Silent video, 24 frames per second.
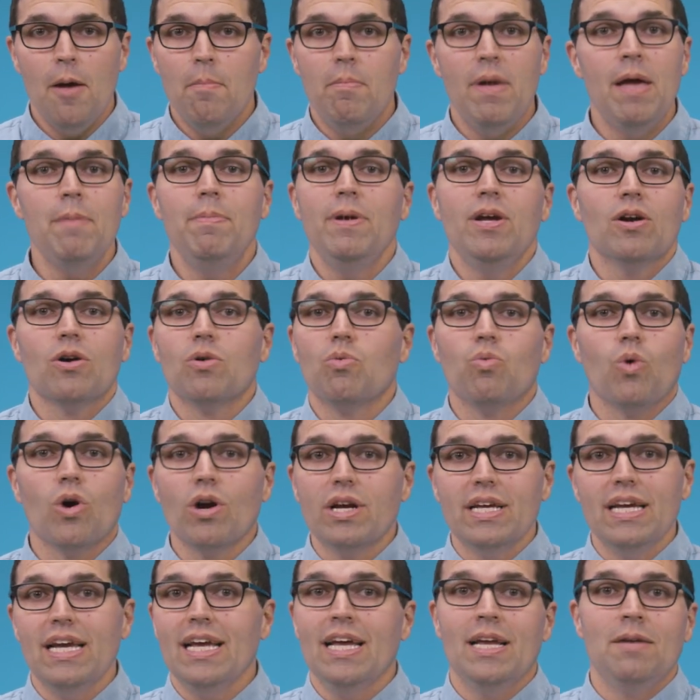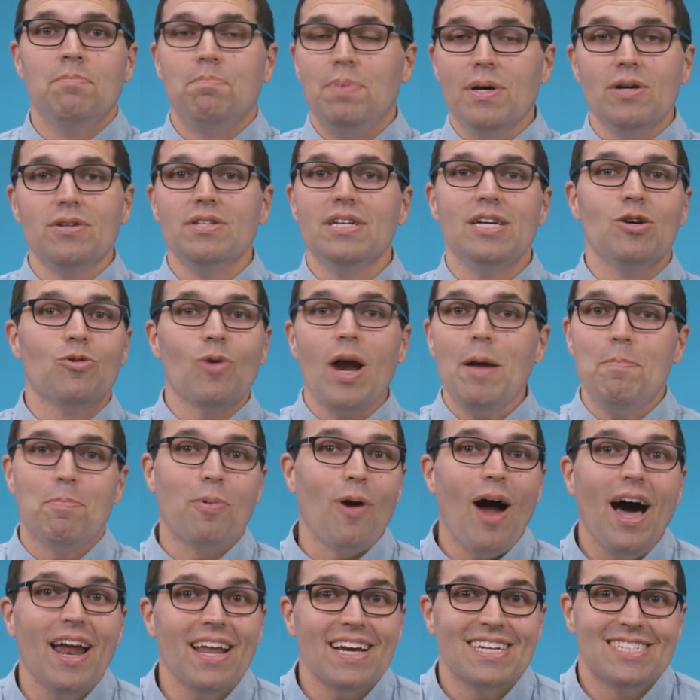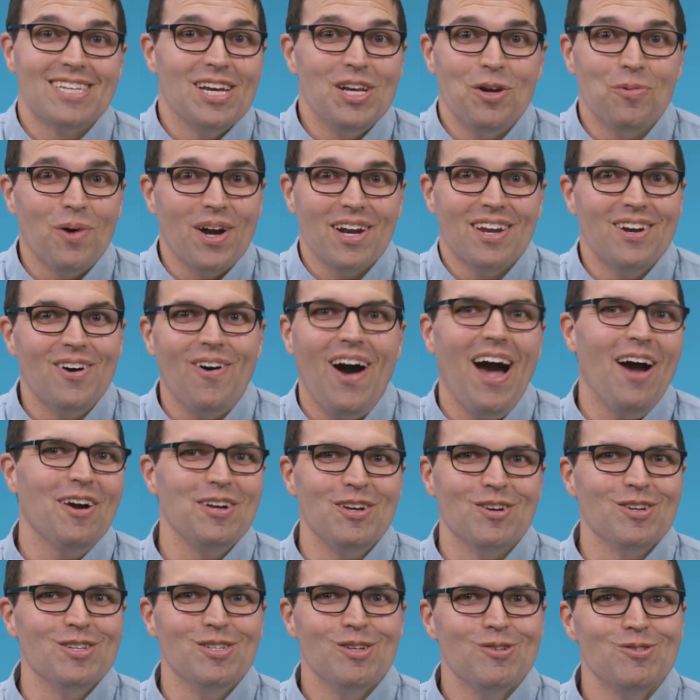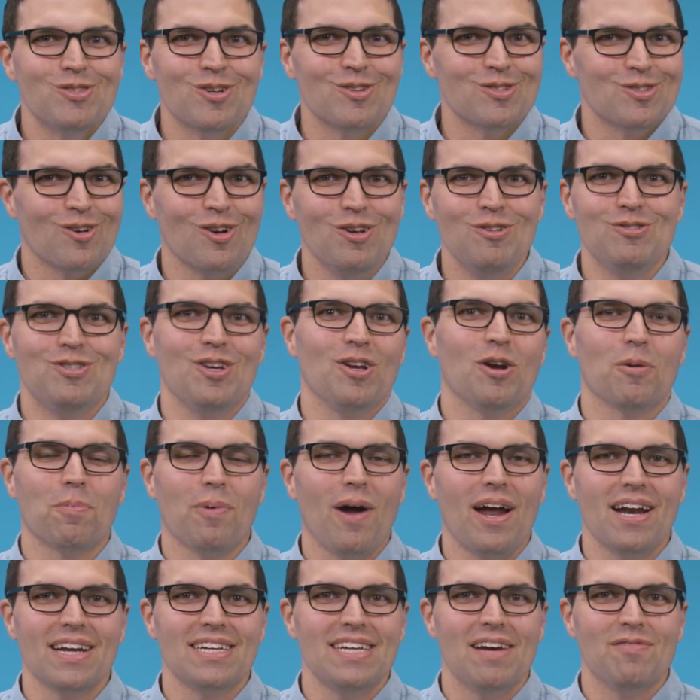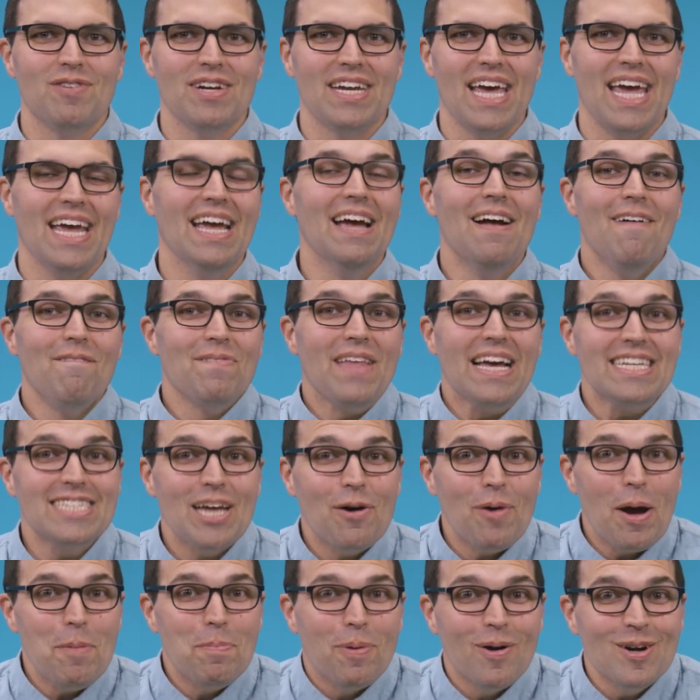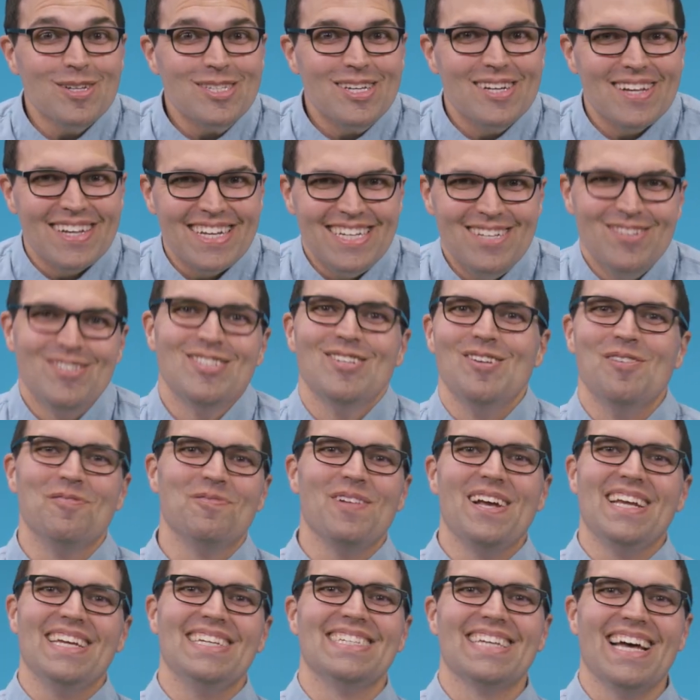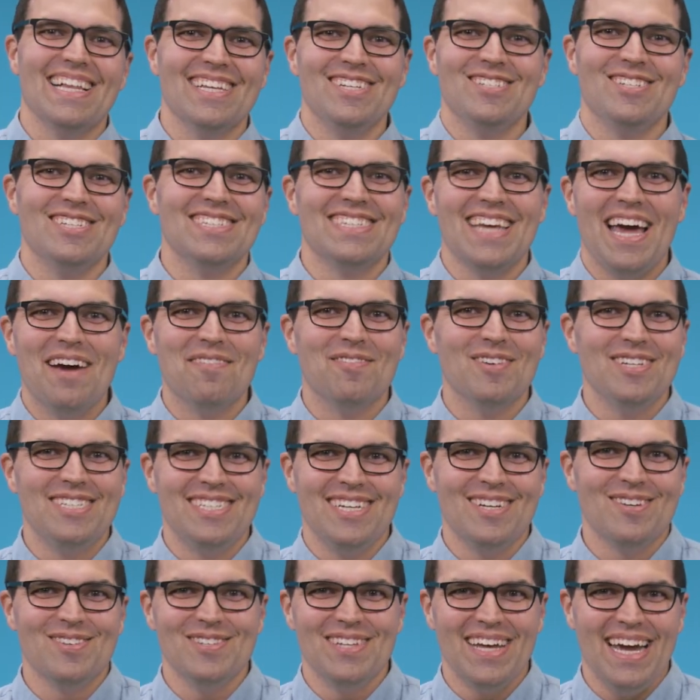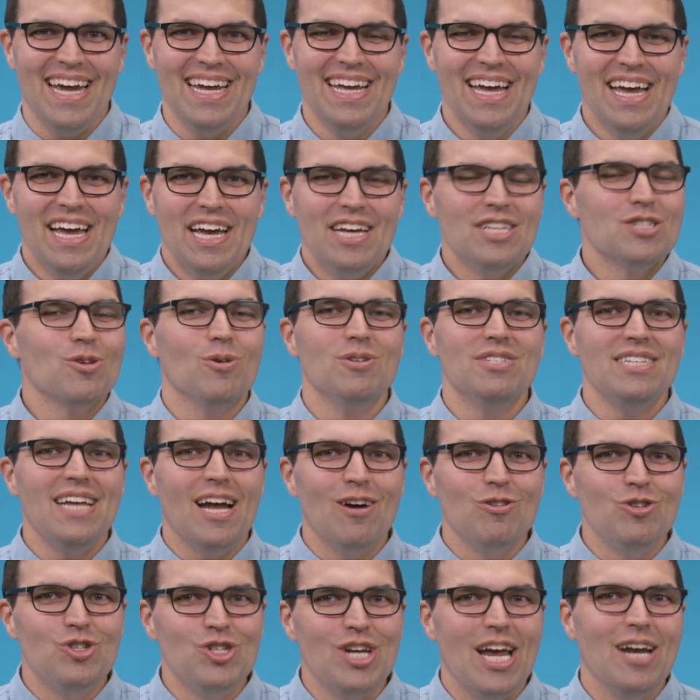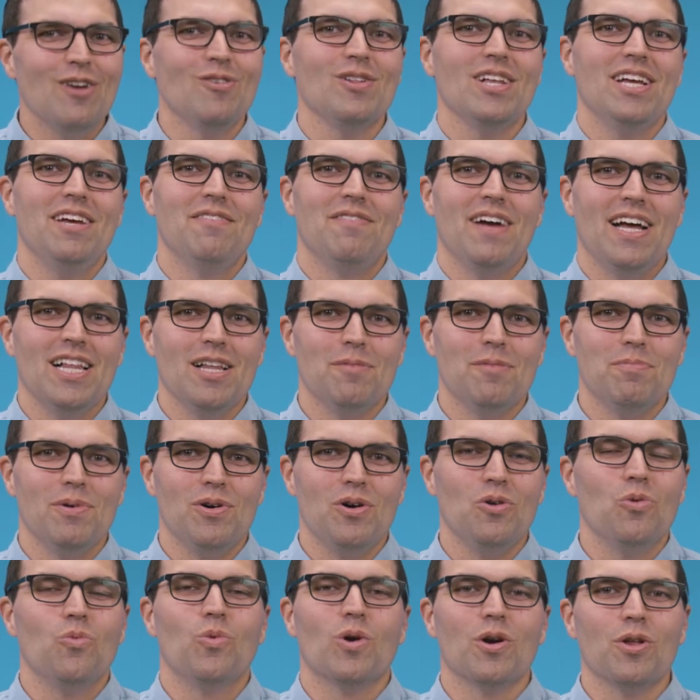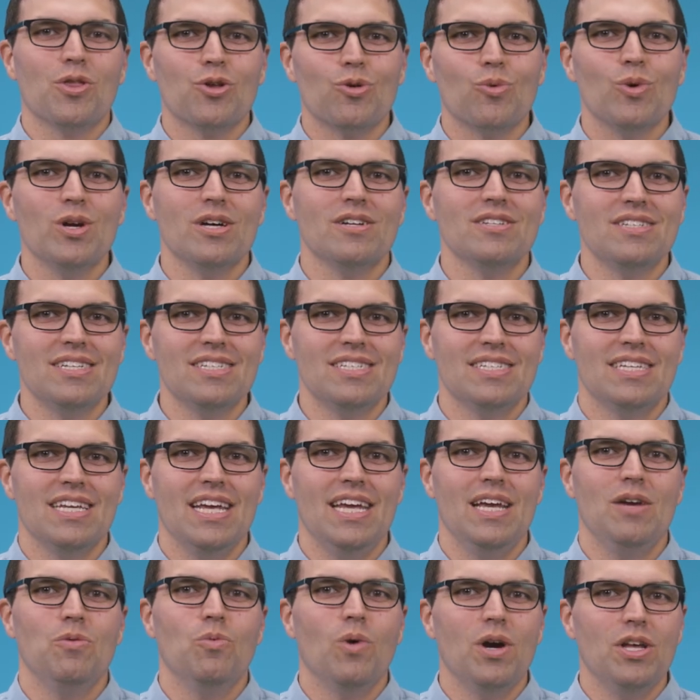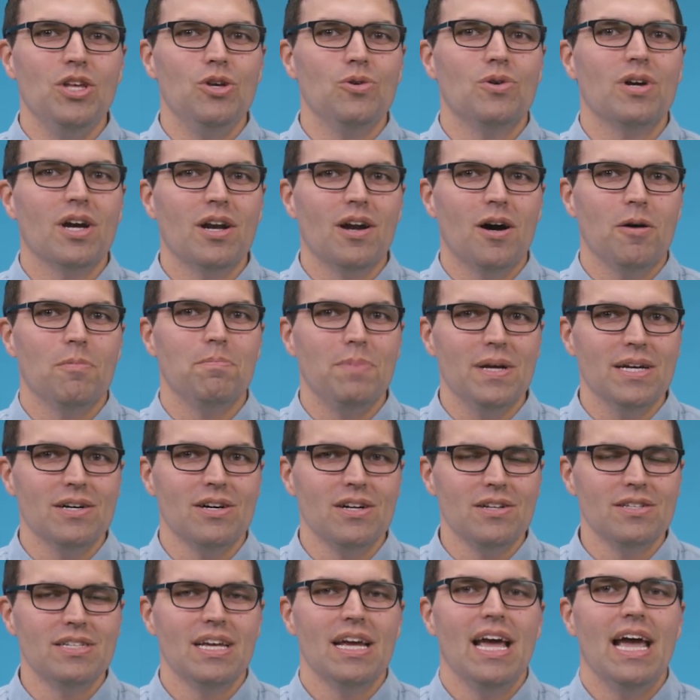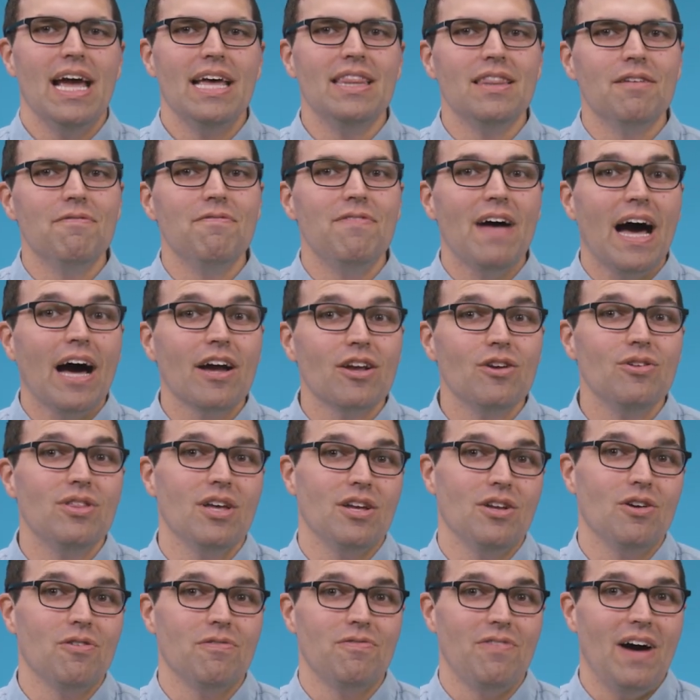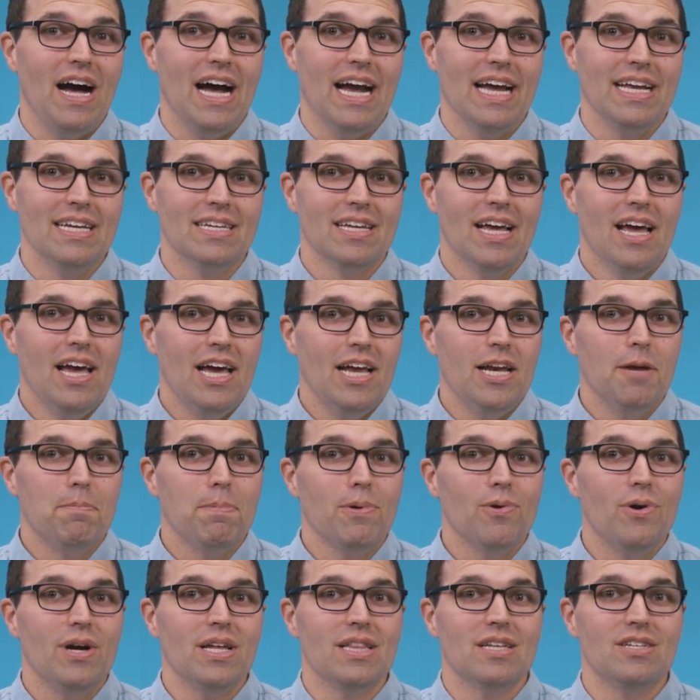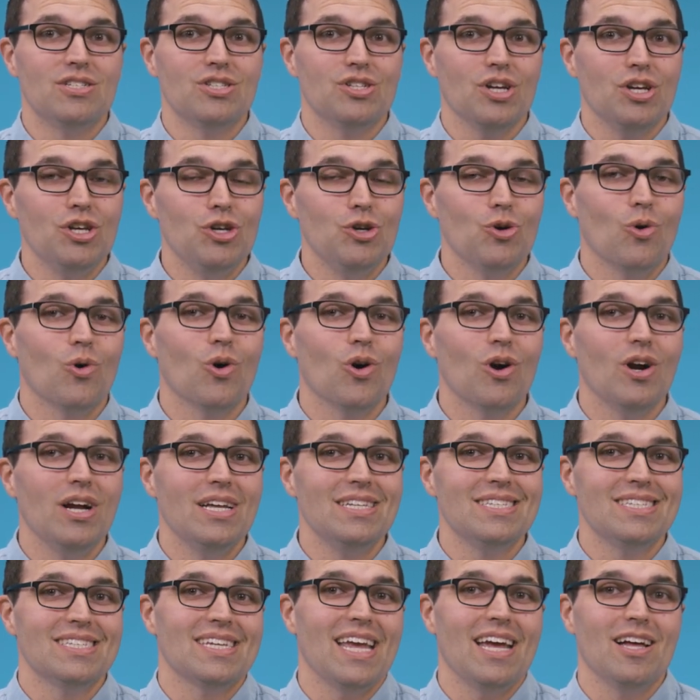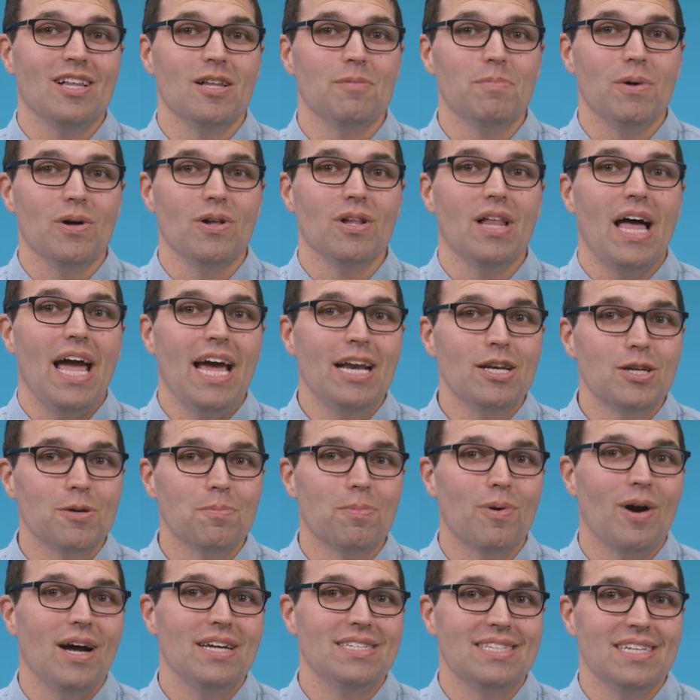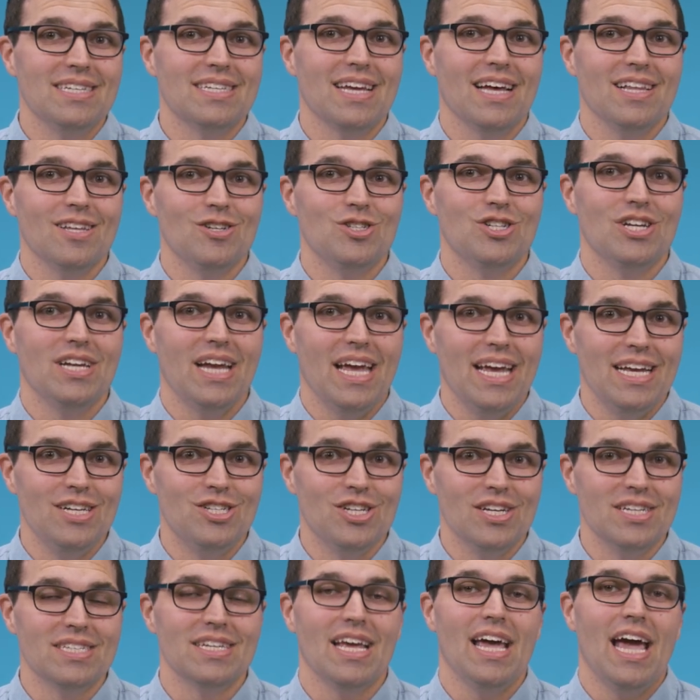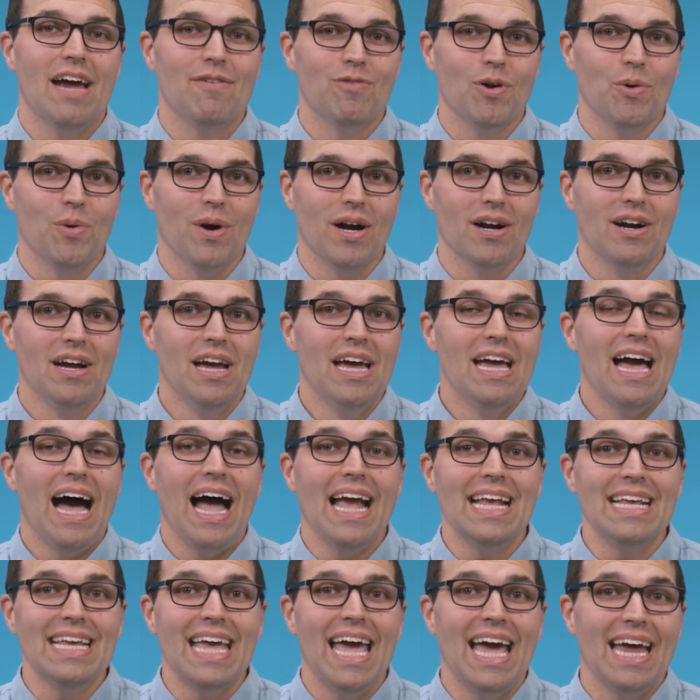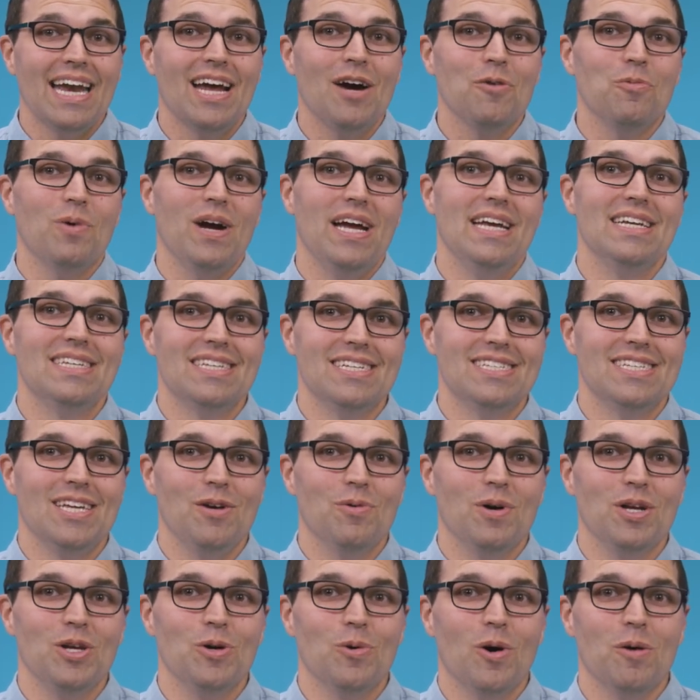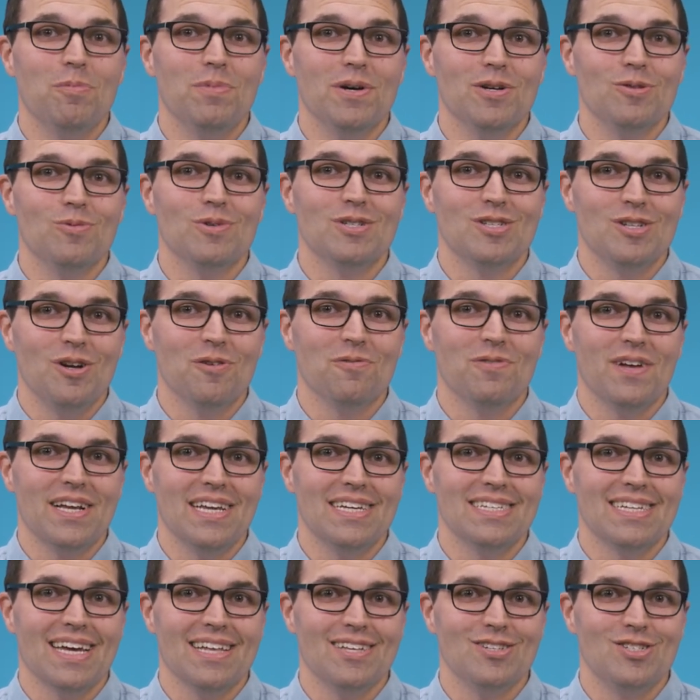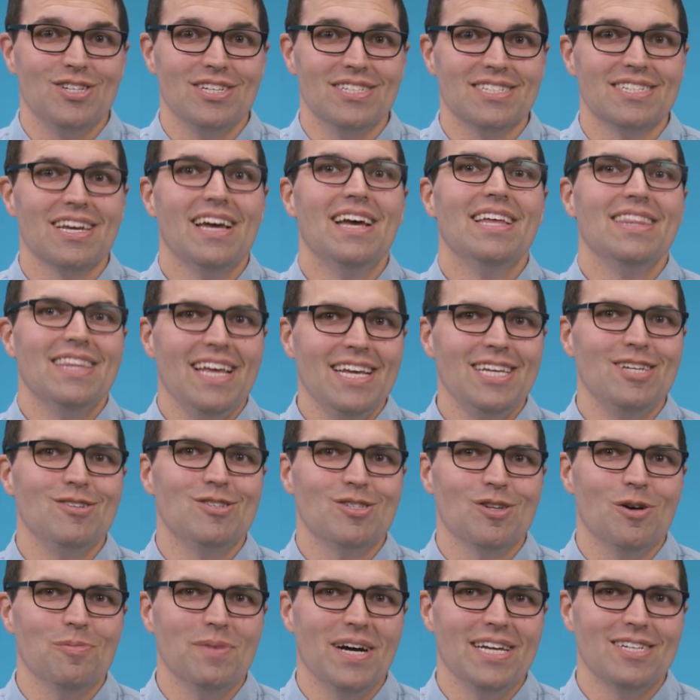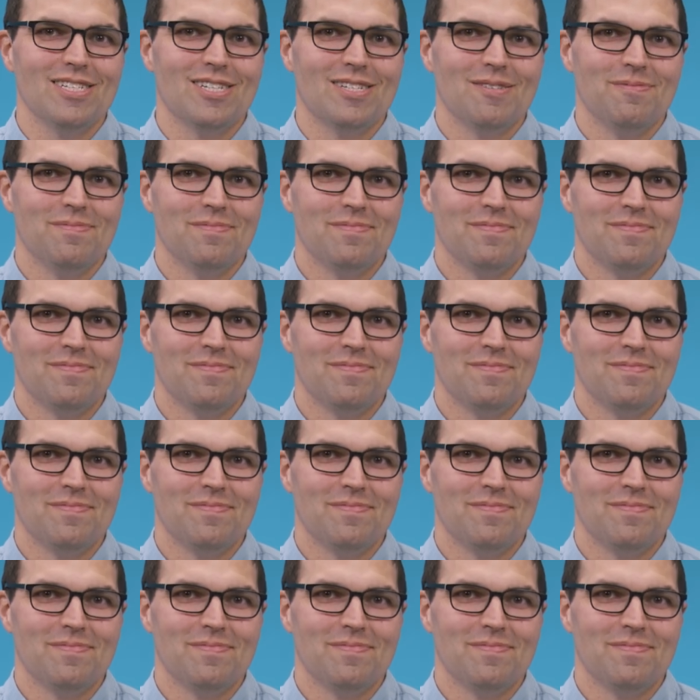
Maybe you're working and building great products and you want to know how your users are using your product every day. That's how I personally use Snowflake Intelligence every single day. So it's now generally available. We're thrilled to see what you can all build and the value that you'll find in deploying this secure and scalable enterprise intelligent agent everywhere. I cannot wait to see what you all build with Snowflake Intelligence. Thank you so much.